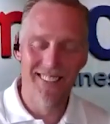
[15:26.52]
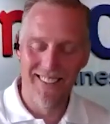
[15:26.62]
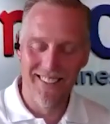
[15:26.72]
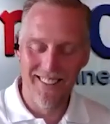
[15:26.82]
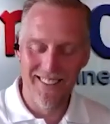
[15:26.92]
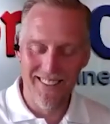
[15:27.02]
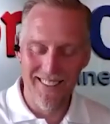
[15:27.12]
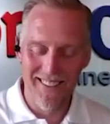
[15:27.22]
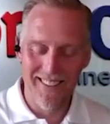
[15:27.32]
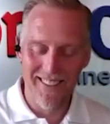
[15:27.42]

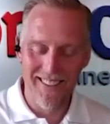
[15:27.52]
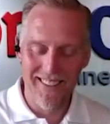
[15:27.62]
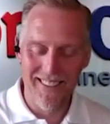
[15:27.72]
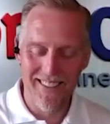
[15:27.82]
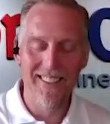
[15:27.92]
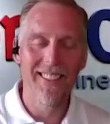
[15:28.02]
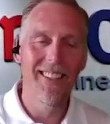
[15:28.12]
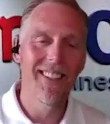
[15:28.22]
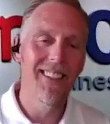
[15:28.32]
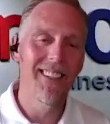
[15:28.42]

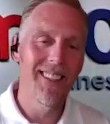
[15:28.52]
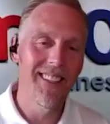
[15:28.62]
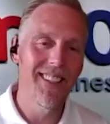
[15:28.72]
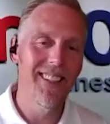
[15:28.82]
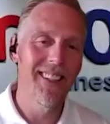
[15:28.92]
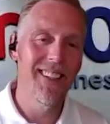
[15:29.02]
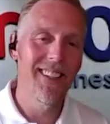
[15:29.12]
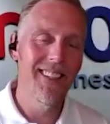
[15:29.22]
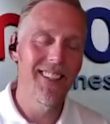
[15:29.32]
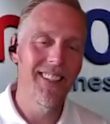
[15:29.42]

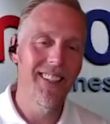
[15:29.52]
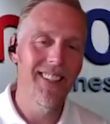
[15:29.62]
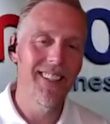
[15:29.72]
This person isn't speaking.